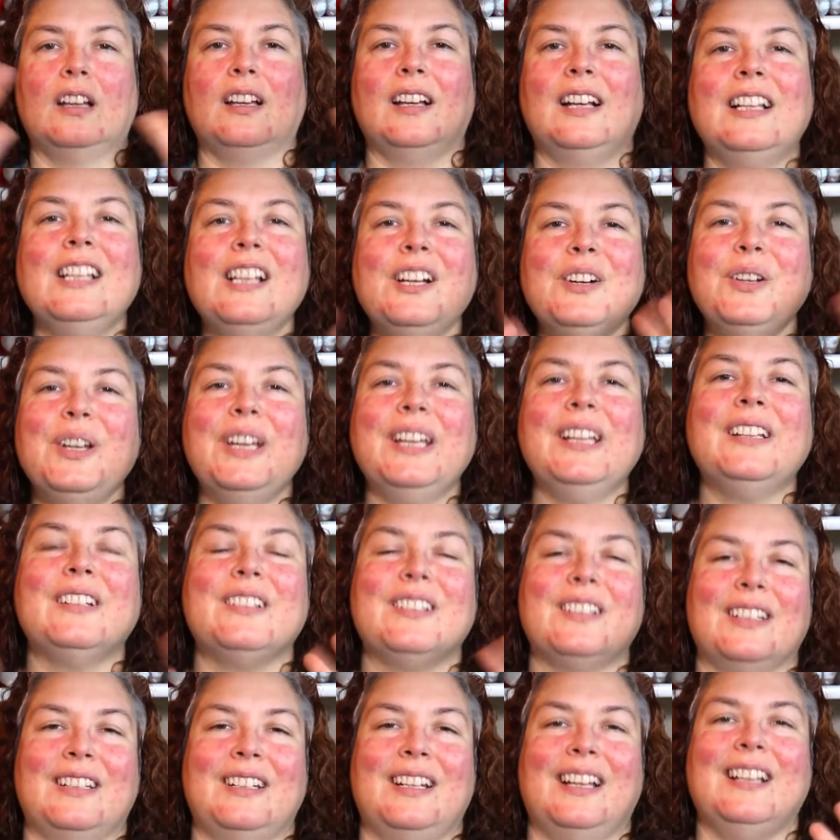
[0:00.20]
Hello
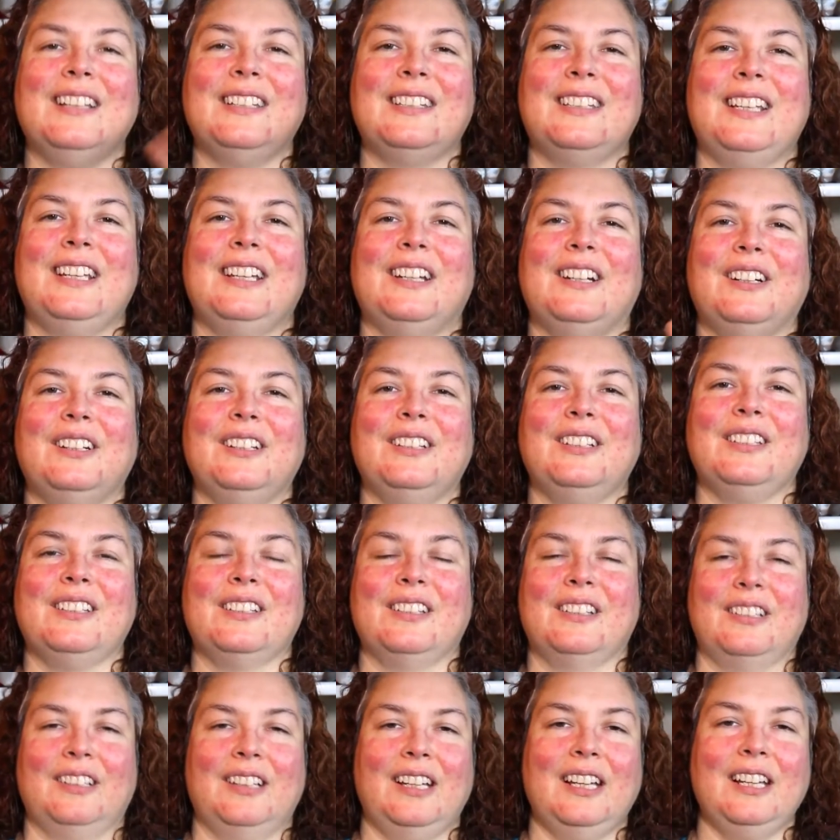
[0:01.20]
healers and health seekers,
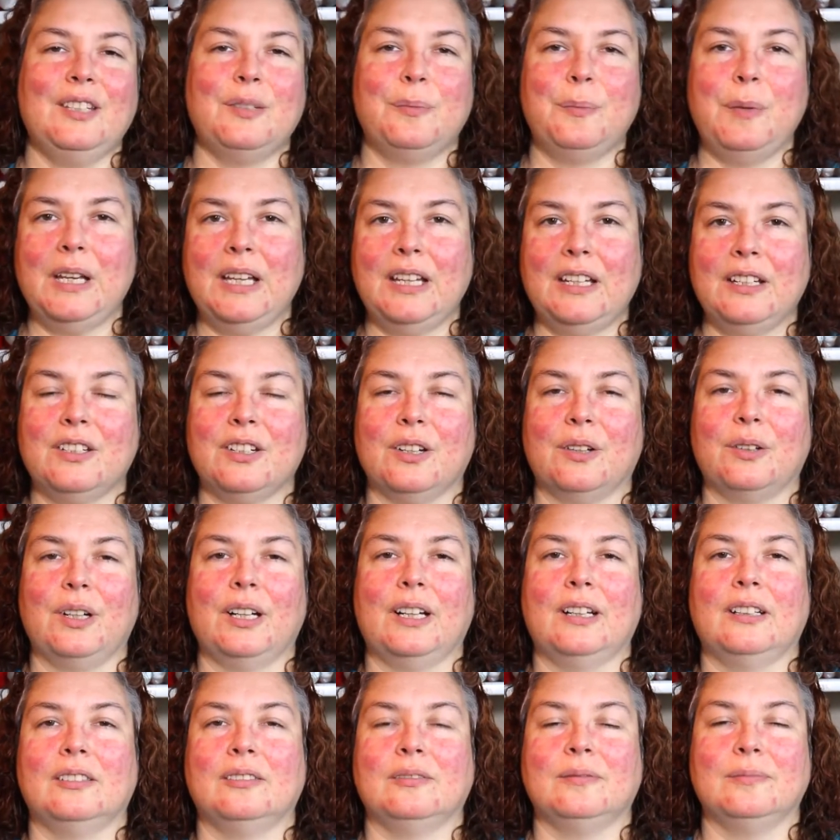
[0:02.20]
it's me
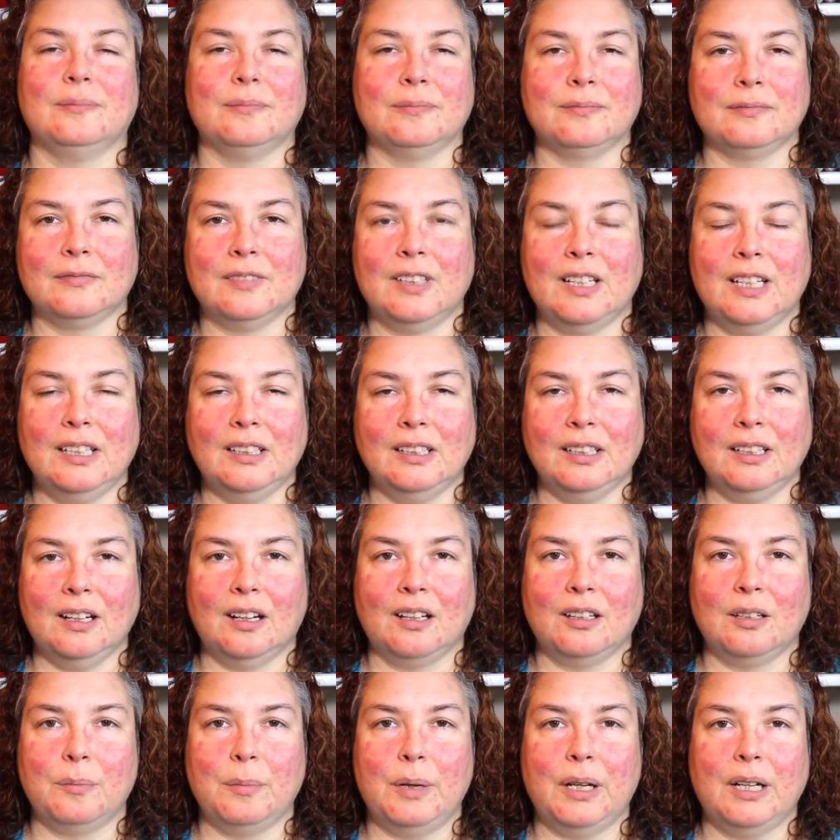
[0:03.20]
Echota, healing
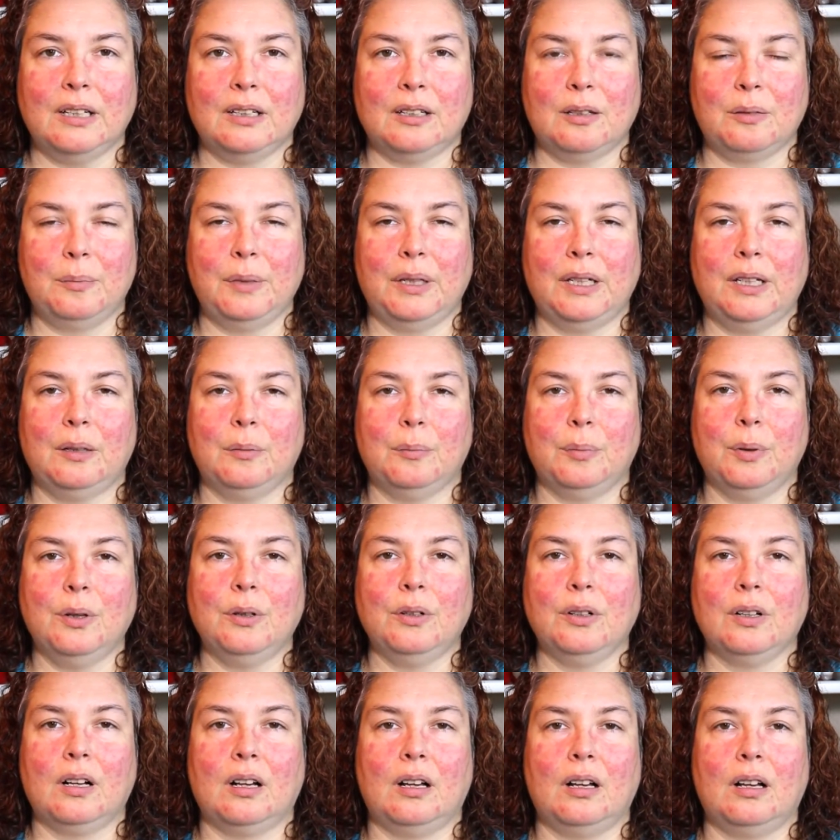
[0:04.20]
on the Medical Medium
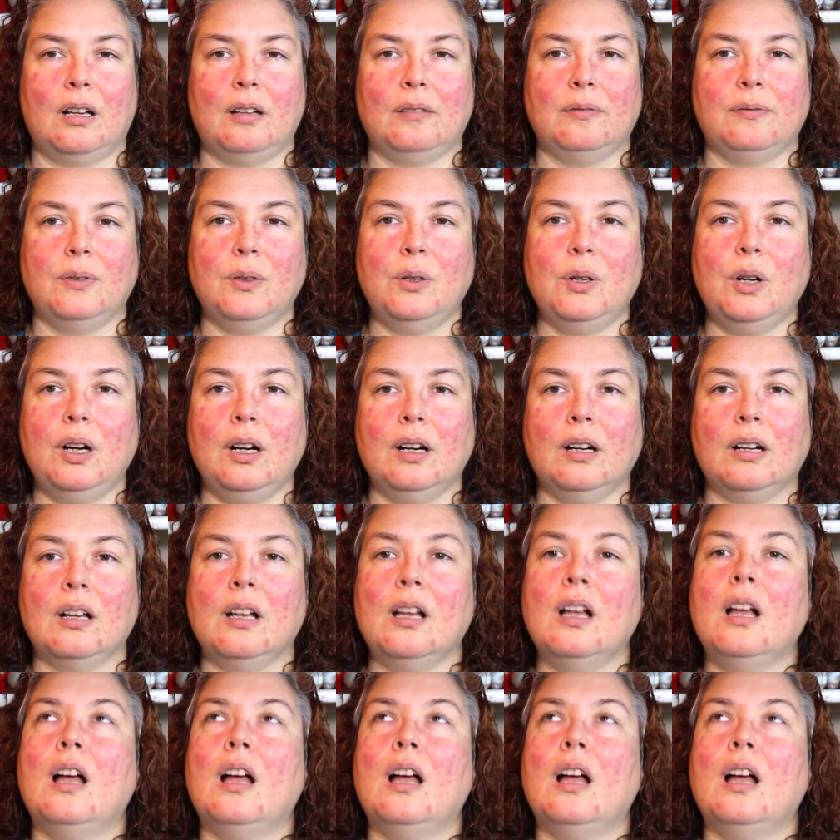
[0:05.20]
protocol for